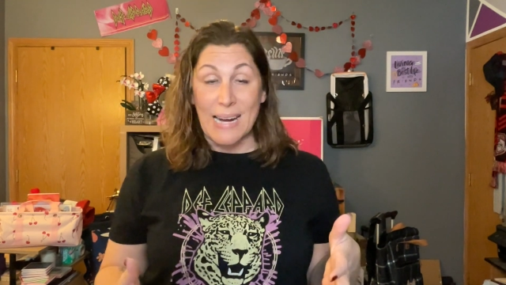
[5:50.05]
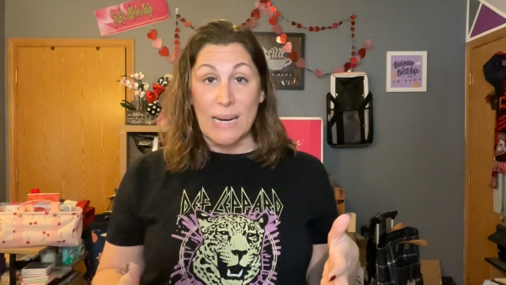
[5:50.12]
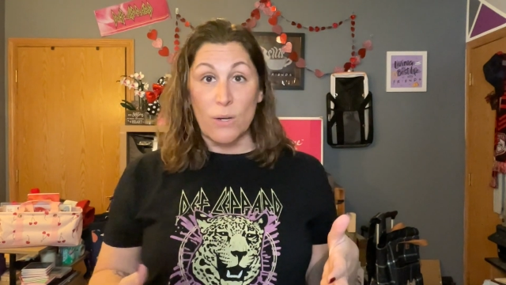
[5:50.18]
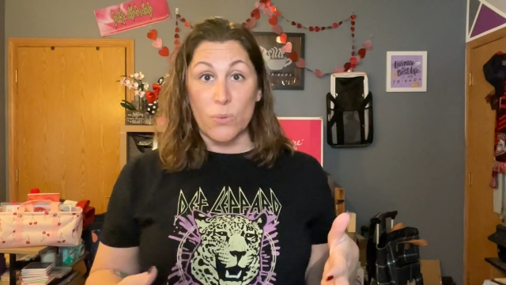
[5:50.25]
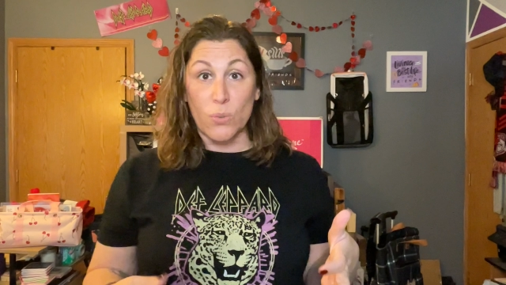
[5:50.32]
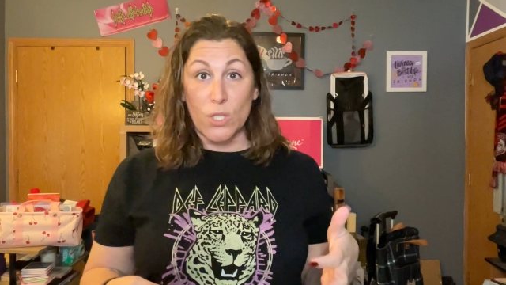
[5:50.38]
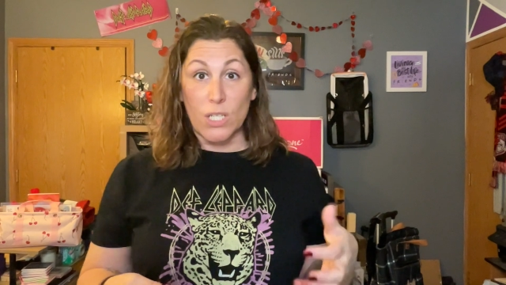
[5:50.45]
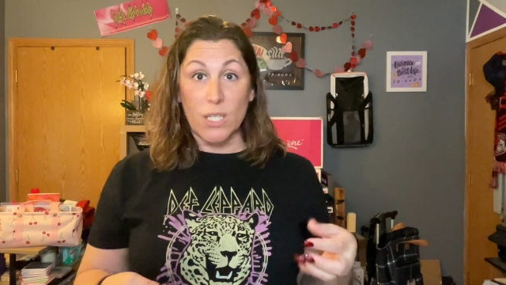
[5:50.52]

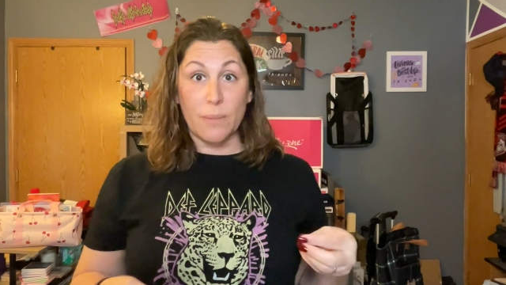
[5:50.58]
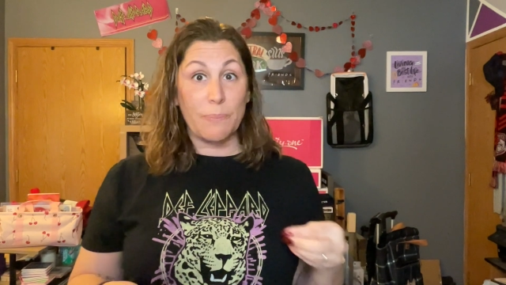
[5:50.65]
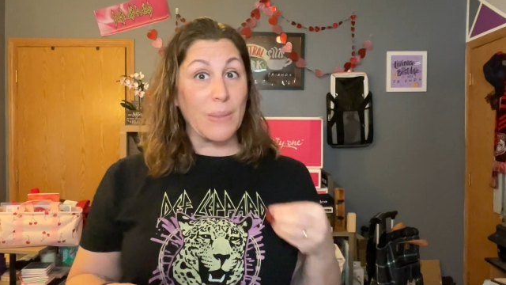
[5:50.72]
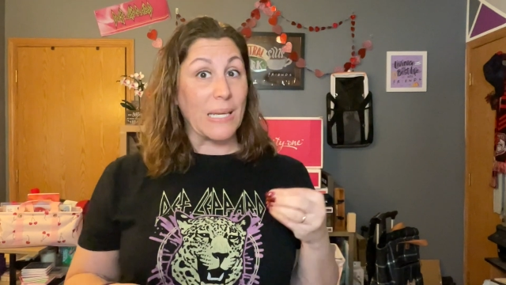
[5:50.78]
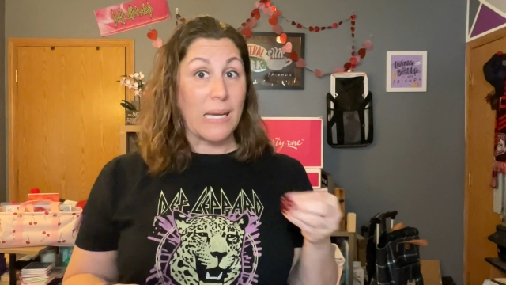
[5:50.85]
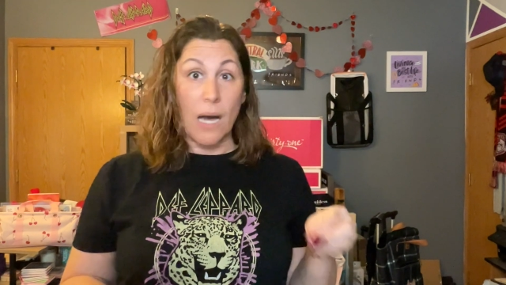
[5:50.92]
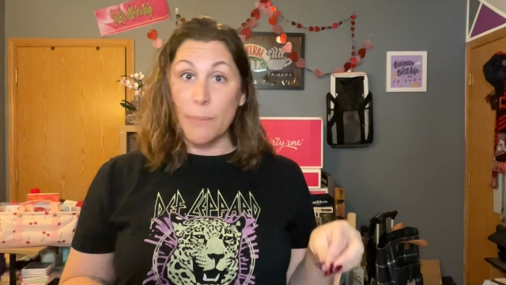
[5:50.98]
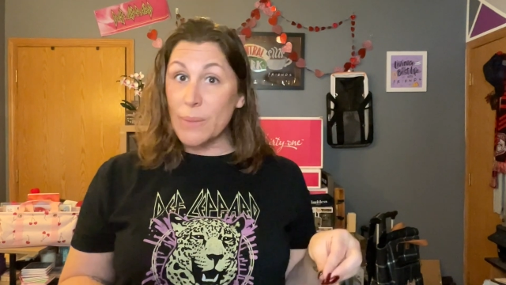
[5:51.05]
our
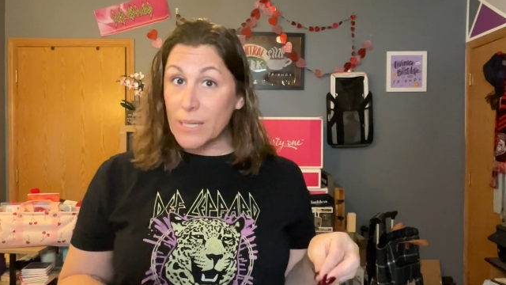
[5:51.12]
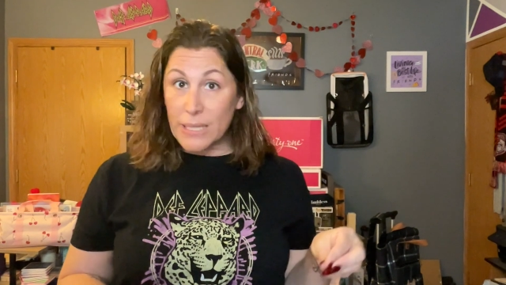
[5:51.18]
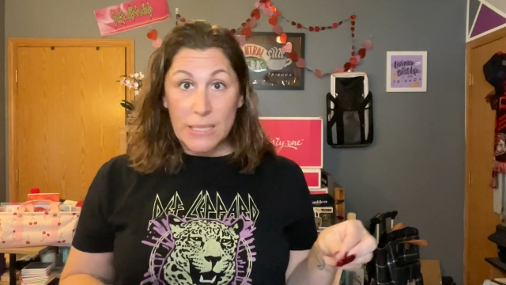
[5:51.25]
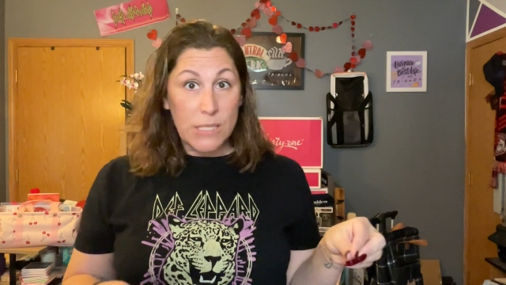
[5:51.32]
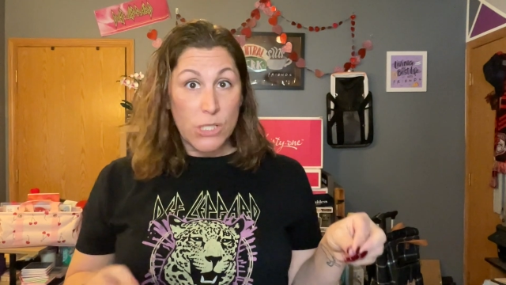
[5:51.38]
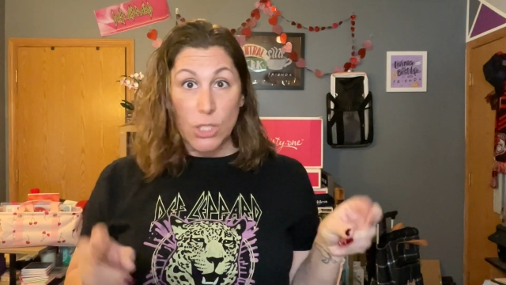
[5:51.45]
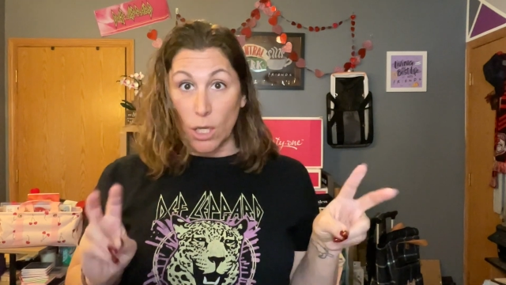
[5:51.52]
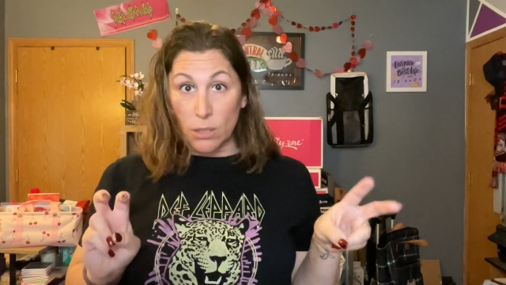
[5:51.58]
become a
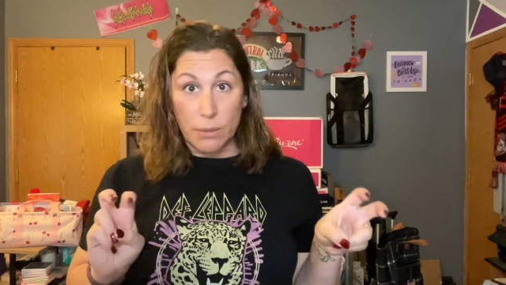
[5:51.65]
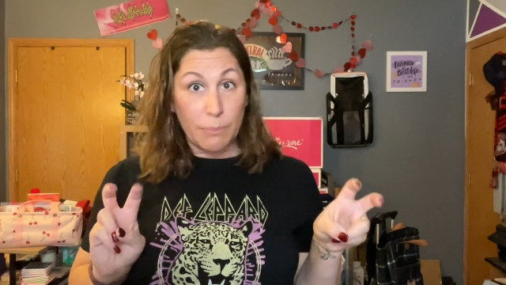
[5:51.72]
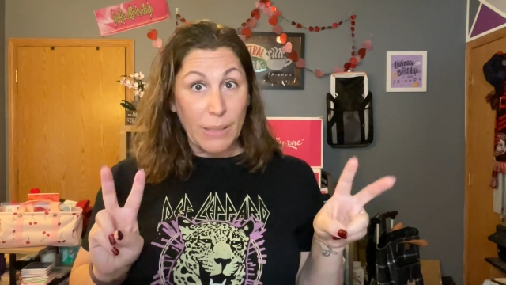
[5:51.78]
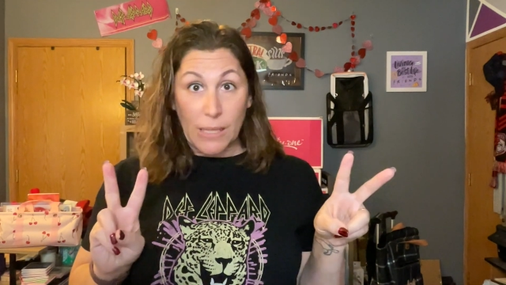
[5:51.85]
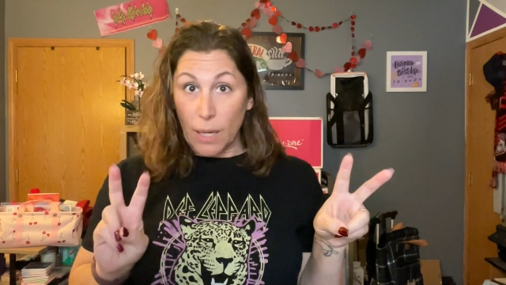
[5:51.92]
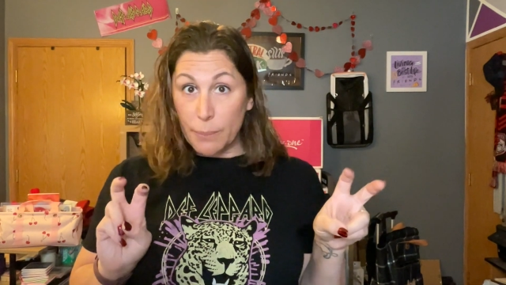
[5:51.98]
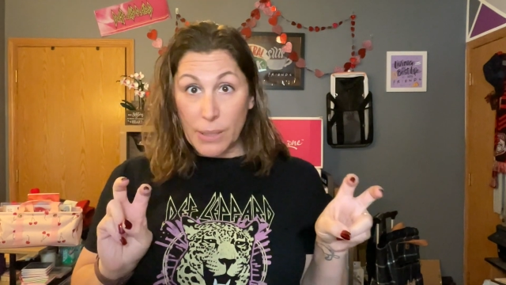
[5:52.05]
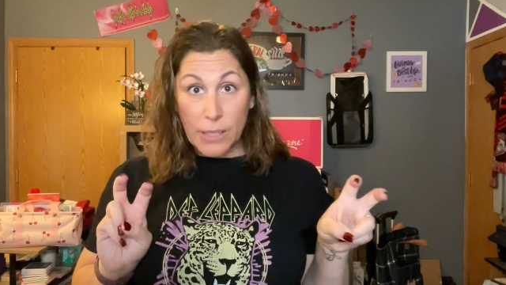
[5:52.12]

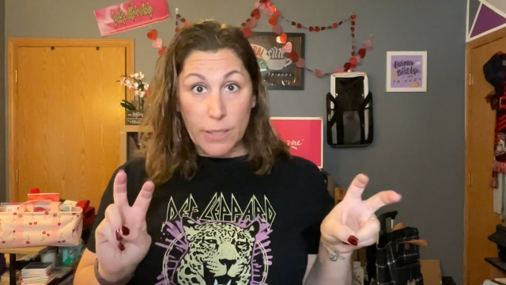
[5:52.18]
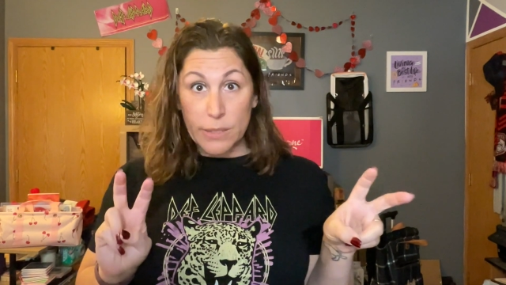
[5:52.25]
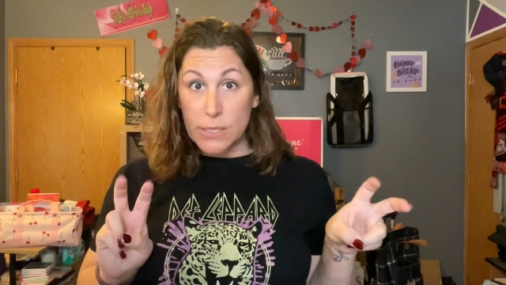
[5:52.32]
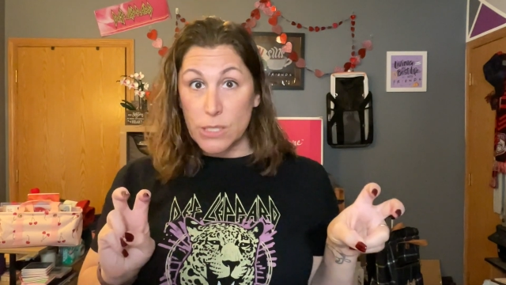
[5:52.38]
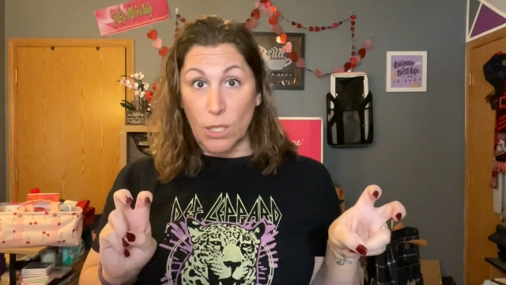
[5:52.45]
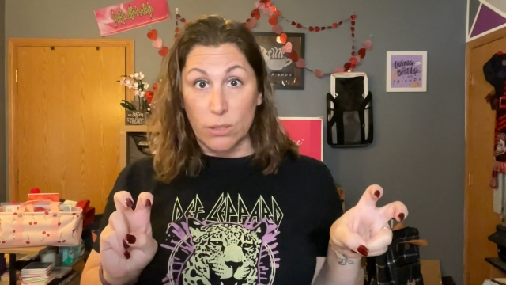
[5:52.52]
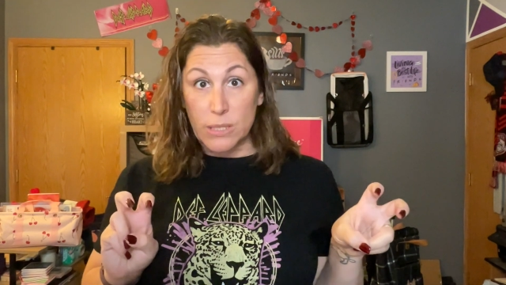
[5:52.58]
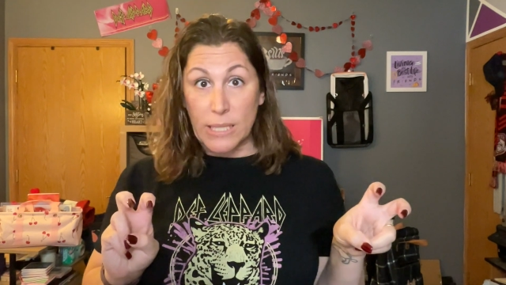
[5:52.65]

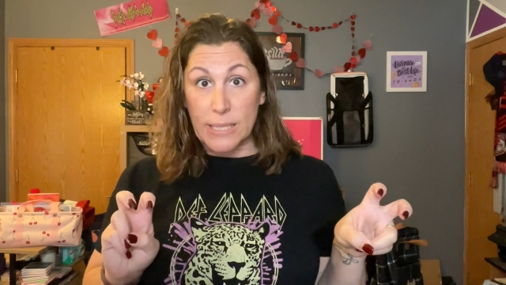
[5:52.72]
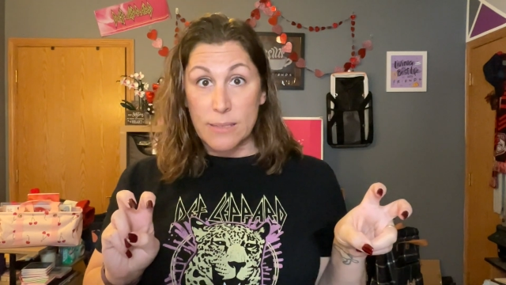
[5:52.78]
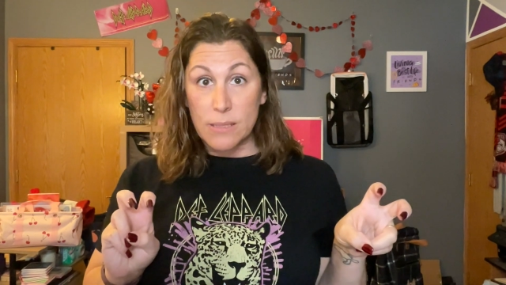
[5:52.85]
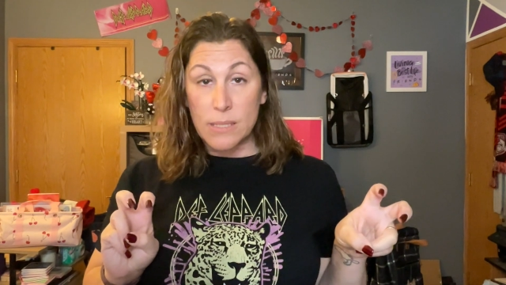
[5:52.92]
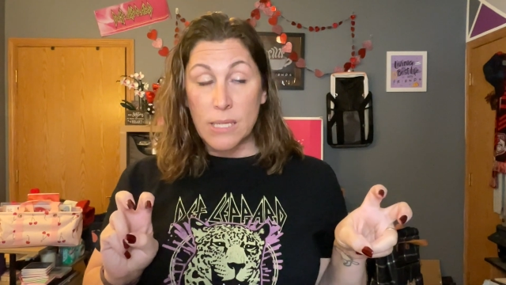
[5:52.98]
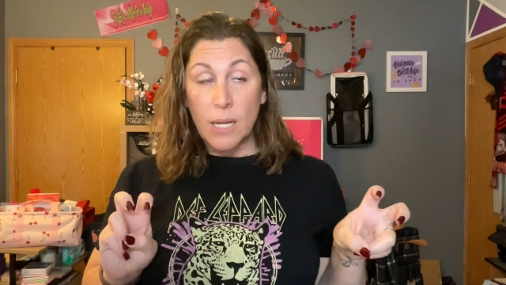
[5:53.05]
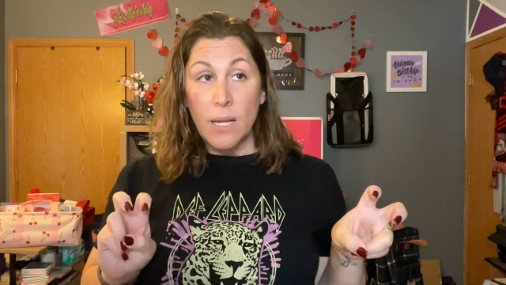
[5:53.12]
consultant